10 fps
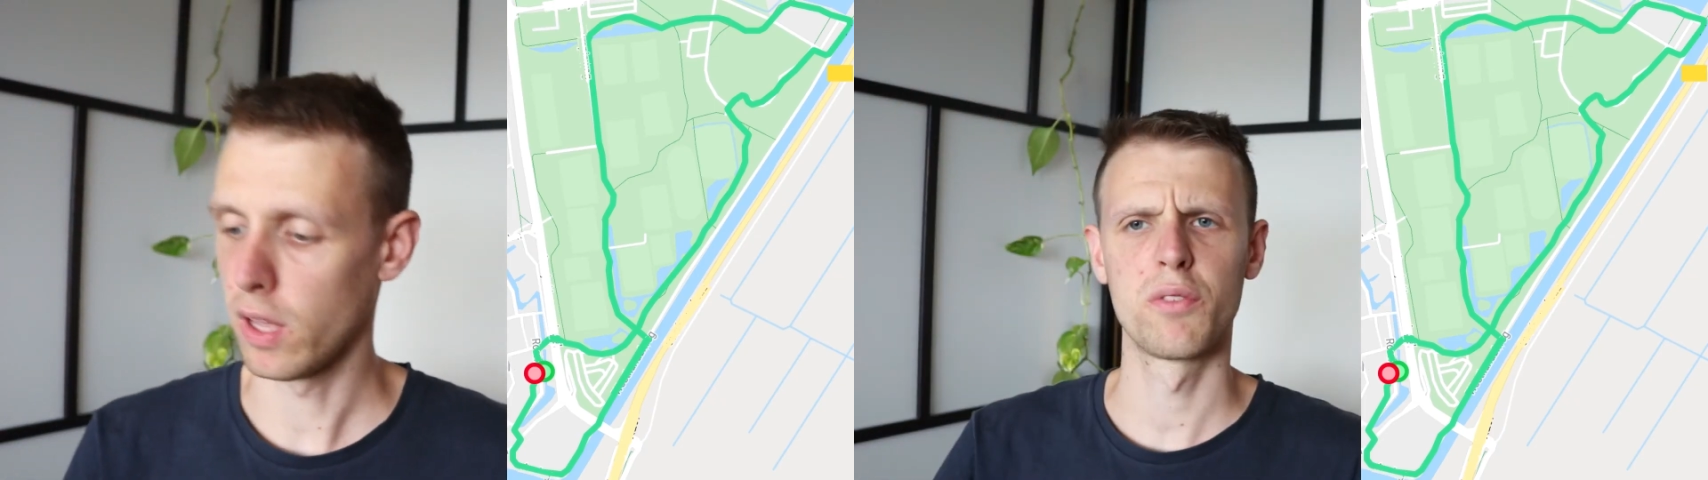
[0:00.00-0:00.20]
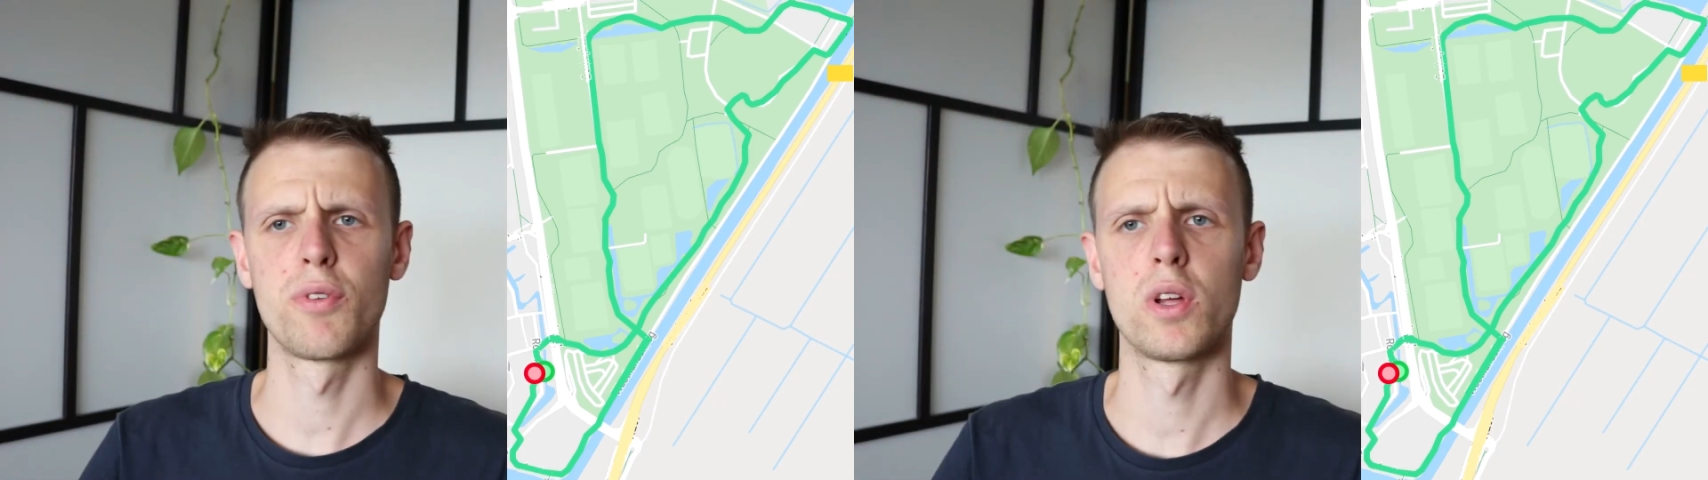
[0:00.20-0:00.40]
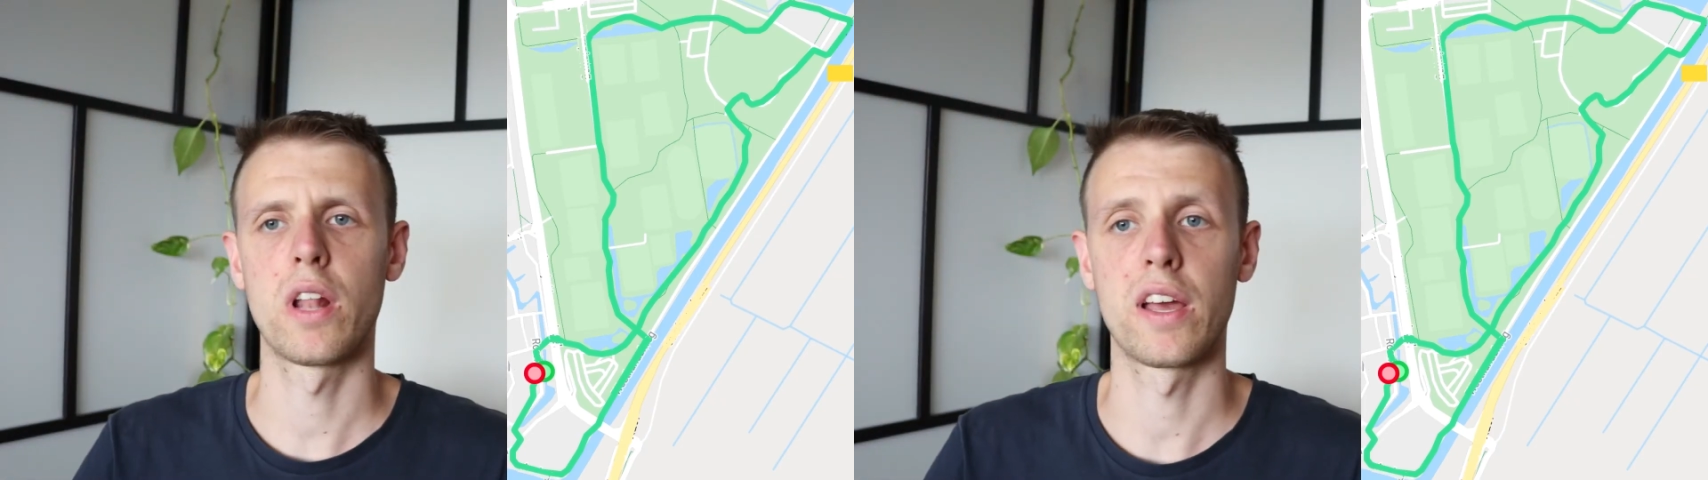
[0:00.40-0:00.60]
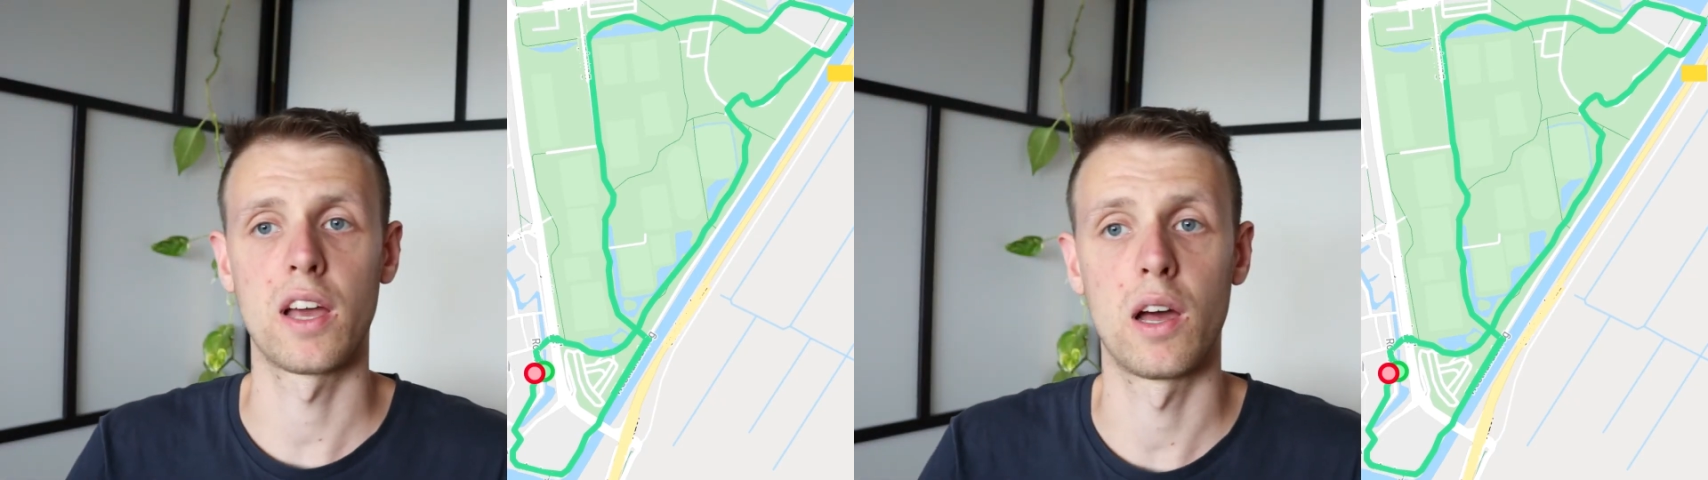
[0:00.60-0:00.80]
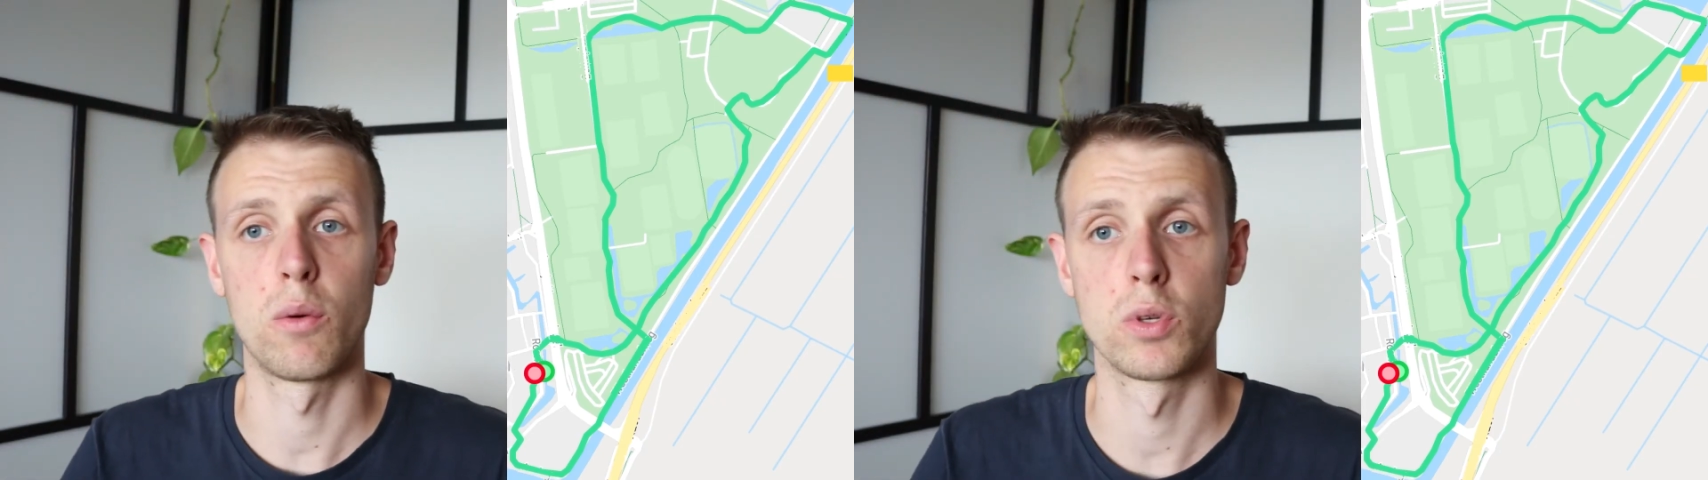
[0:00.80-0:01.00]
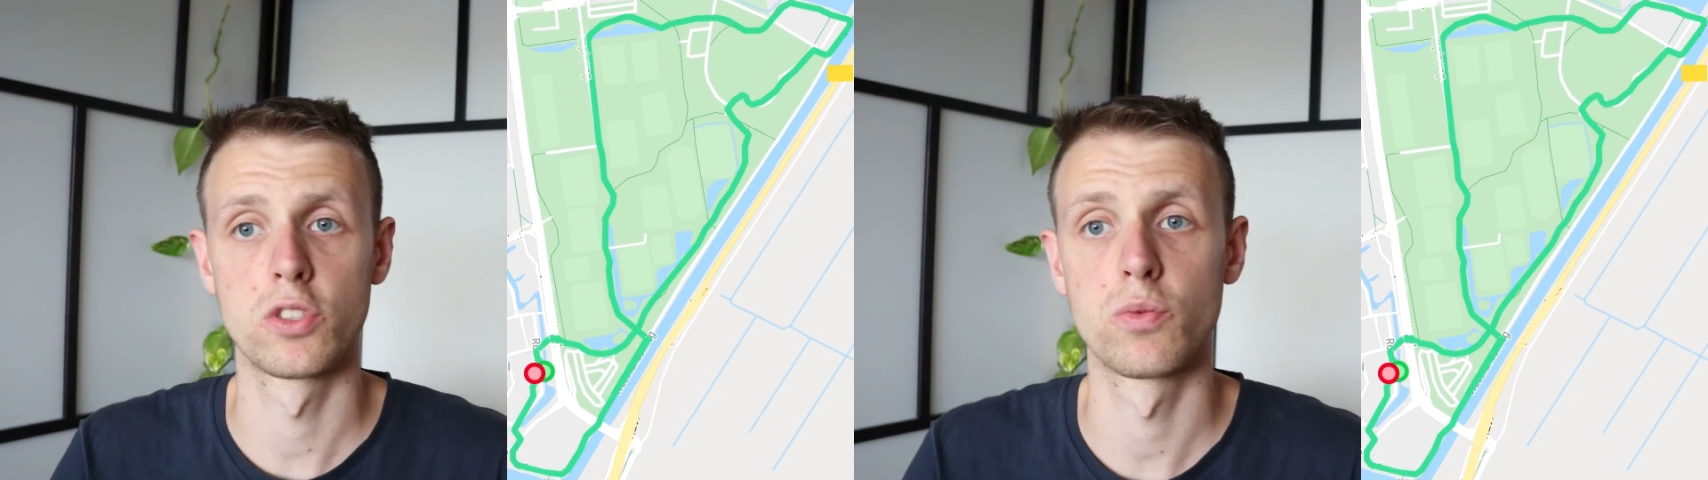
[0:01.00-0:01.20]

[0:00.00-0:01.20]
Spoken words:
It felt like I was